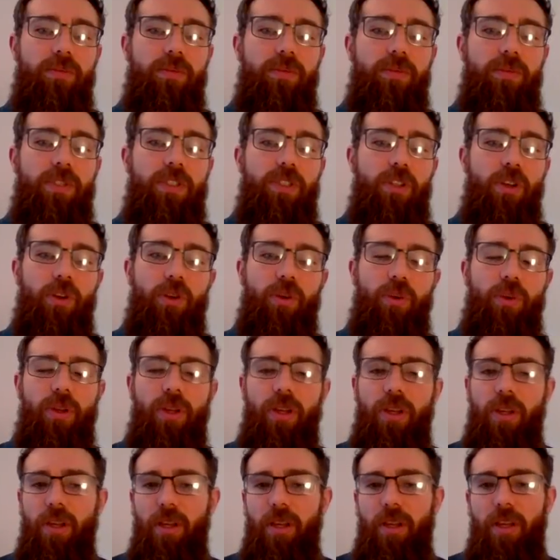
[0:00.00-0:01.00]
So if
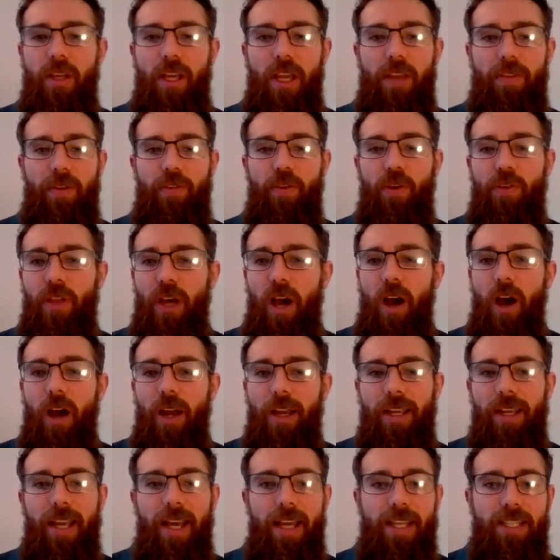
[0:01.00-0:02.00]
they've got that
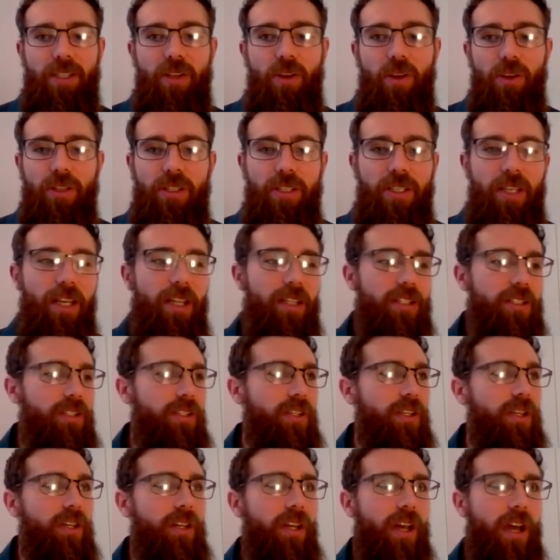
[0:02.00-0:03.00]
higher gas content, they're
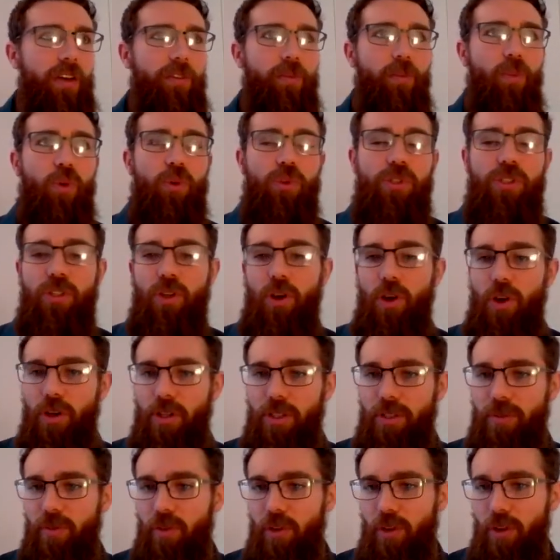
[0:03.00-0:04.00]
going to have more stars
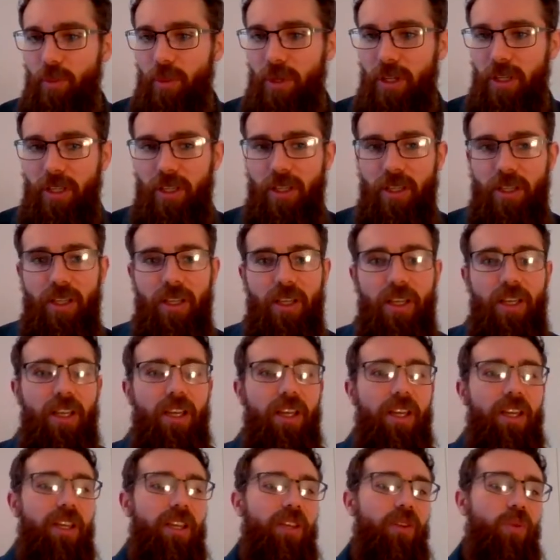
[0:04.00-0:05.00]
forming.
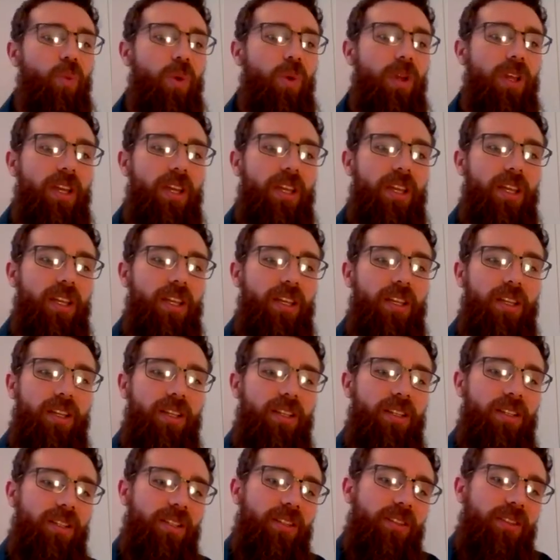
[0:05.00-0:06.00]
We
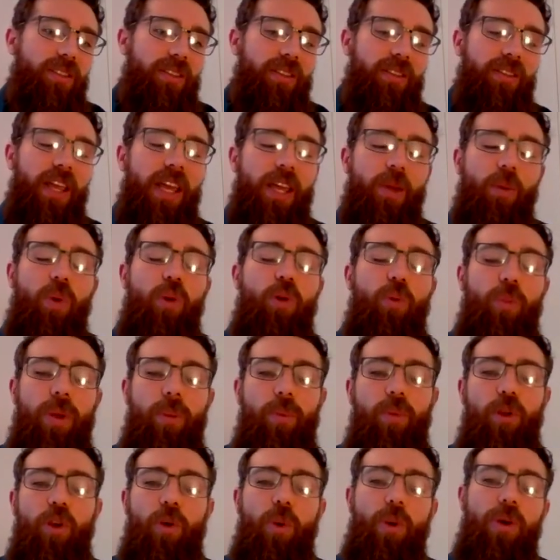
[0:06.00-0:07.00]
they will be
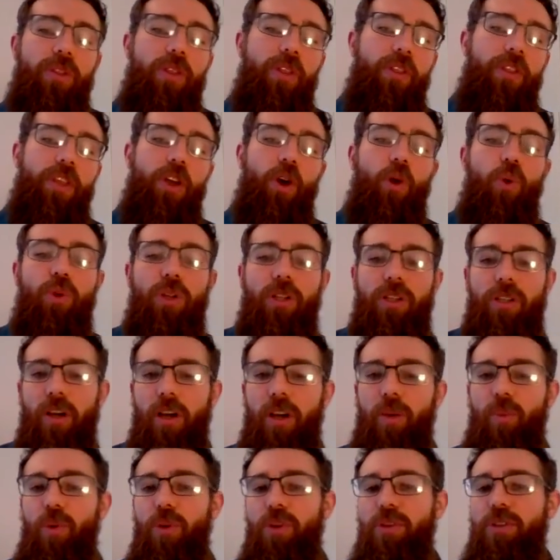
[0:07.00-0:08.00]
bluer than the older
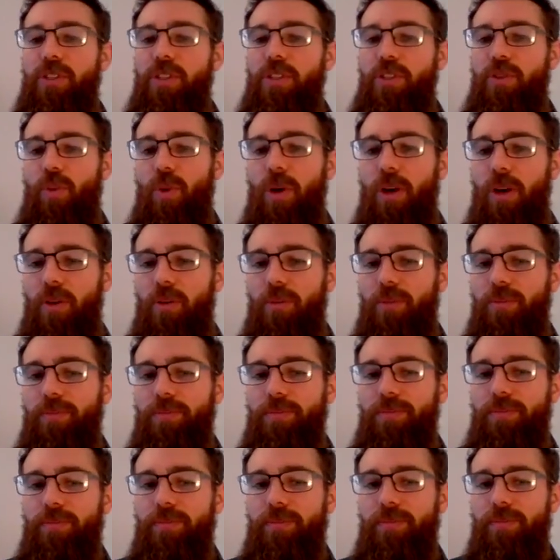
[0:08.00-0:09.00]
type ones as well,
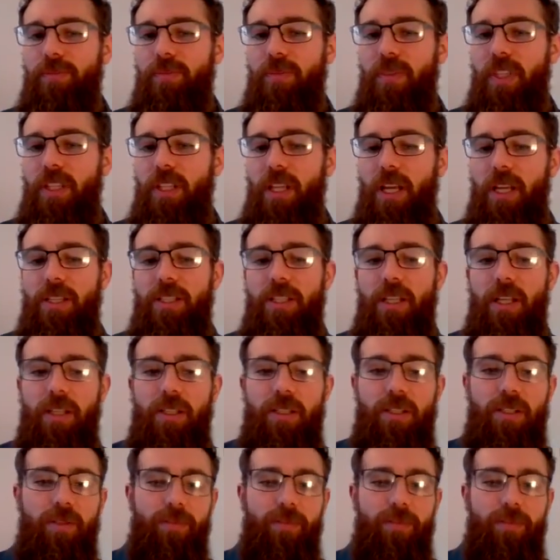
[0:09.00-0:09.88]
in that sense.